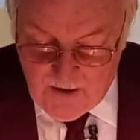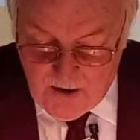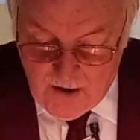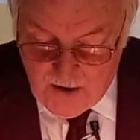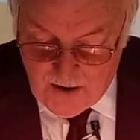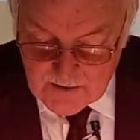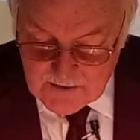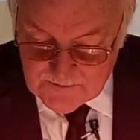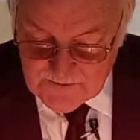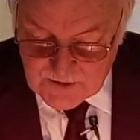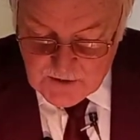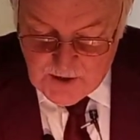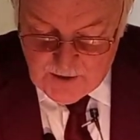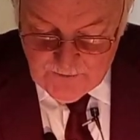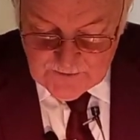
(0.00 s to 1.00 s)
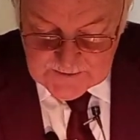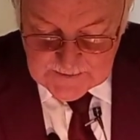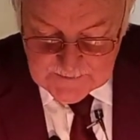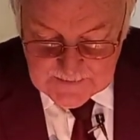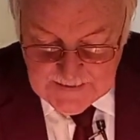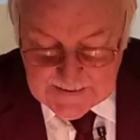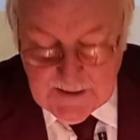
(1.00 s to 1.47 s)
Ark of the
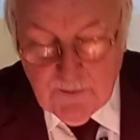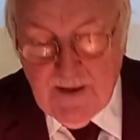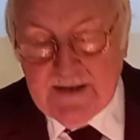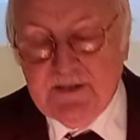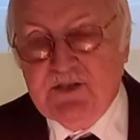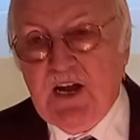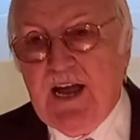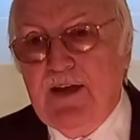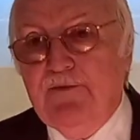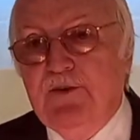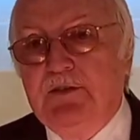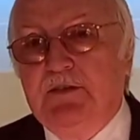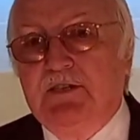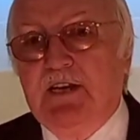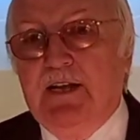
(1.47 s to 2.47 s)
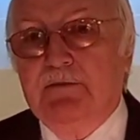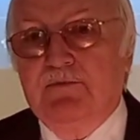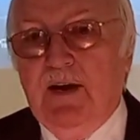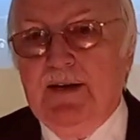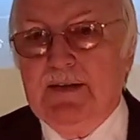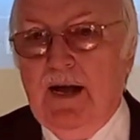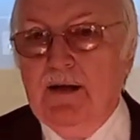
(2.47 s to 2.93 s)
Covenant. Anyway, David said,
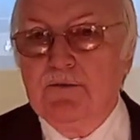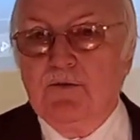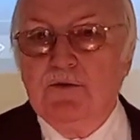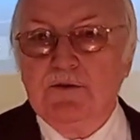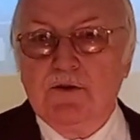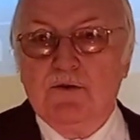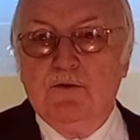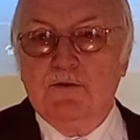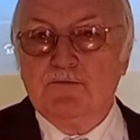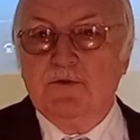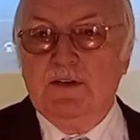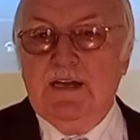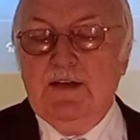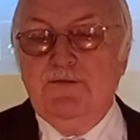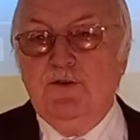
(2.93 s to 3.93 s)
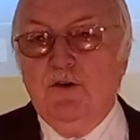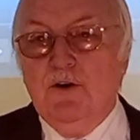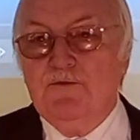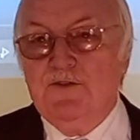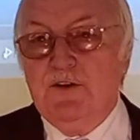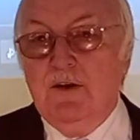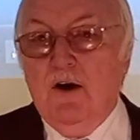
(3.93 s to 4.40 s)
right, I'm going to go and relieve you
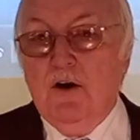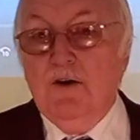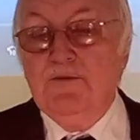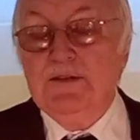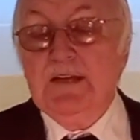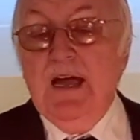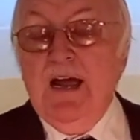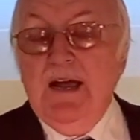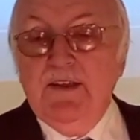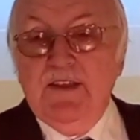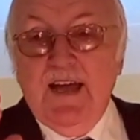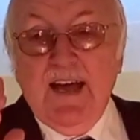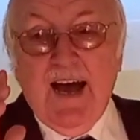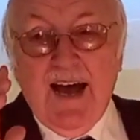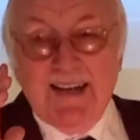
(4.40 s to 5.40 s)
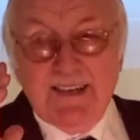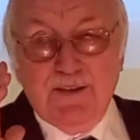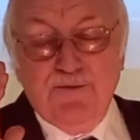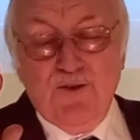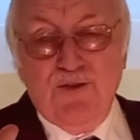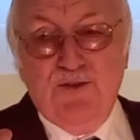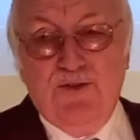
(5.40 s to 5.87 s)
of it. They had it
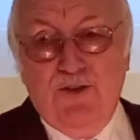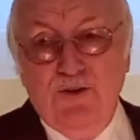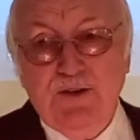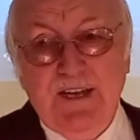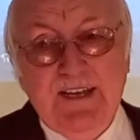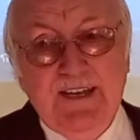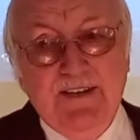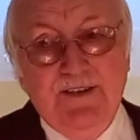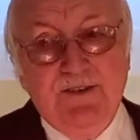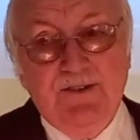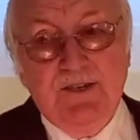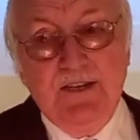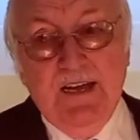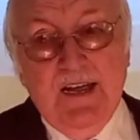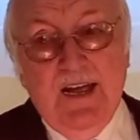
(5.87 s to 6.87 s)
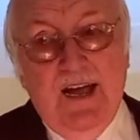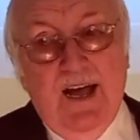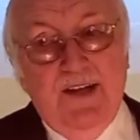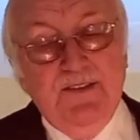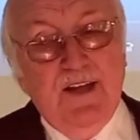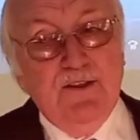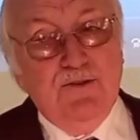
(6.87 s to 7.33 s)
for 30 years.
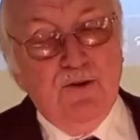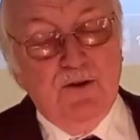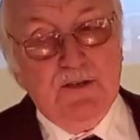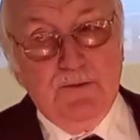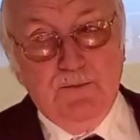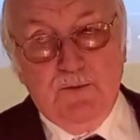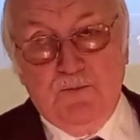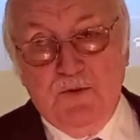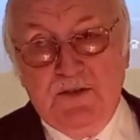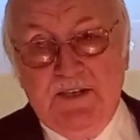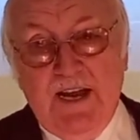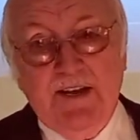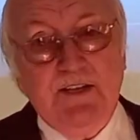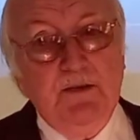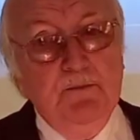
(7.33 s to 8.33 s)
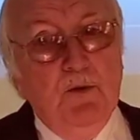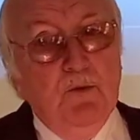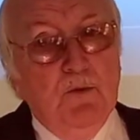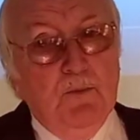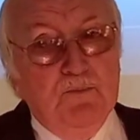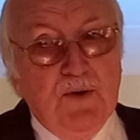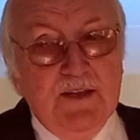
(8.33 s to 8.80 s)
And they thought it would protect them, it
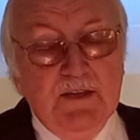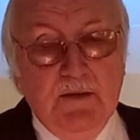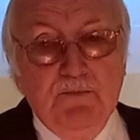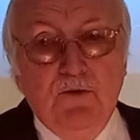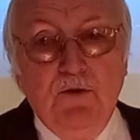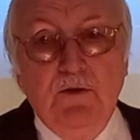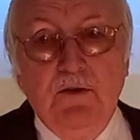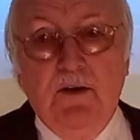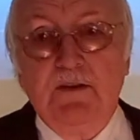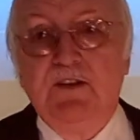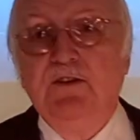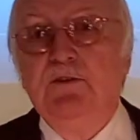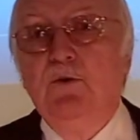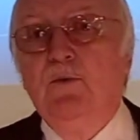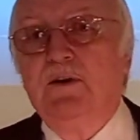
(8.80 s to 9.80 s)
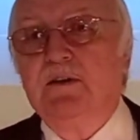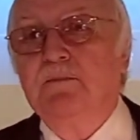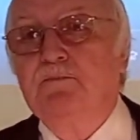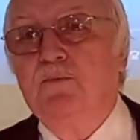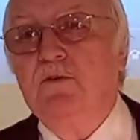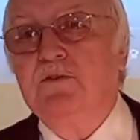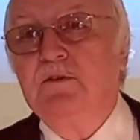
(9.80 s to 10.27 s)
would bring them good luck. You know what? It
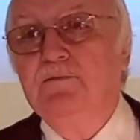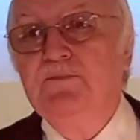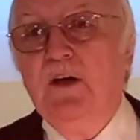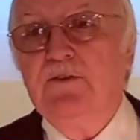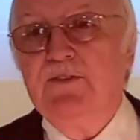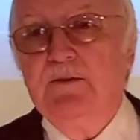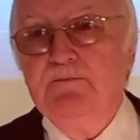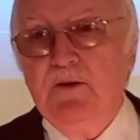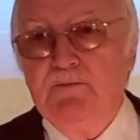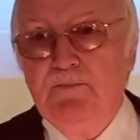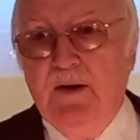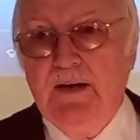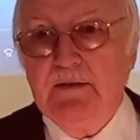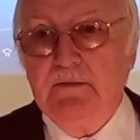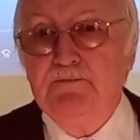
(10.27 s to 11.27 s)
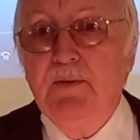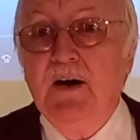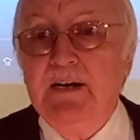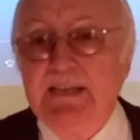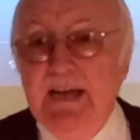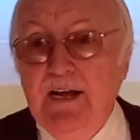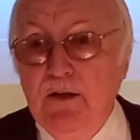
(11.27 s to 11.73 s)
brought them nothing but
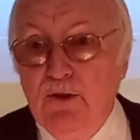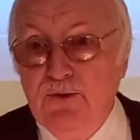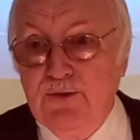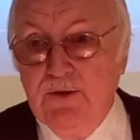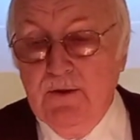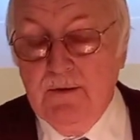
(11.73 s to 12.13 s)
bad health.